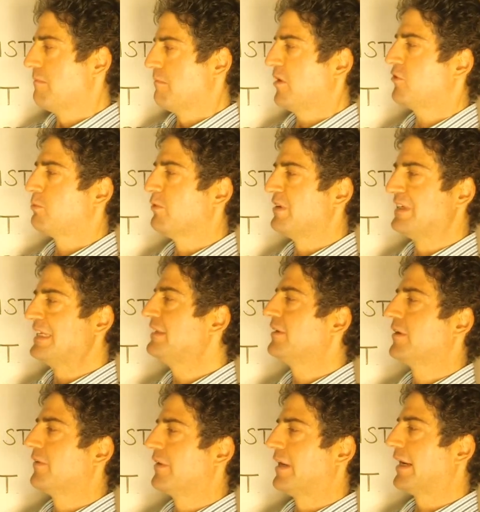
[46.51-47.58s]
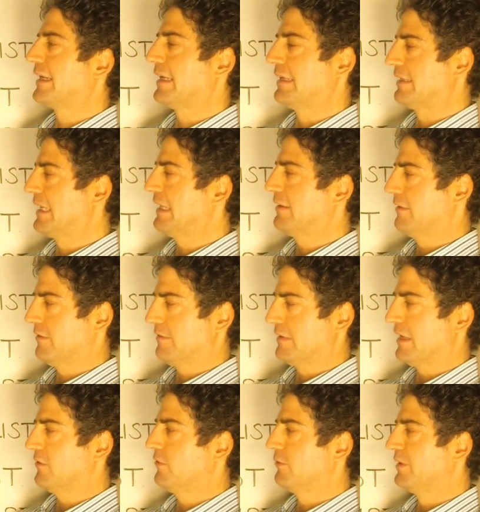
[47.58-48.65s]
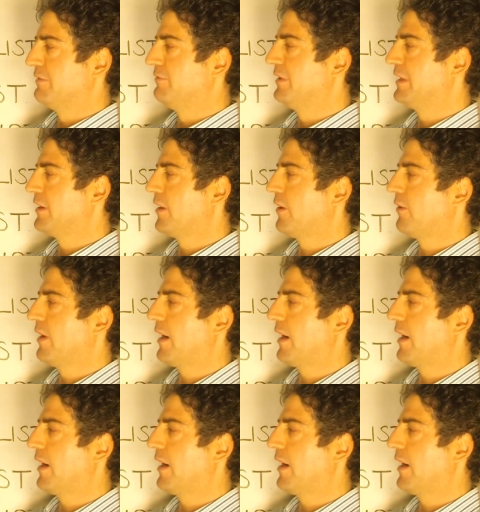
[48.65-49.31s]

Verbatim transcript: much more detail than I can get, get to in a video,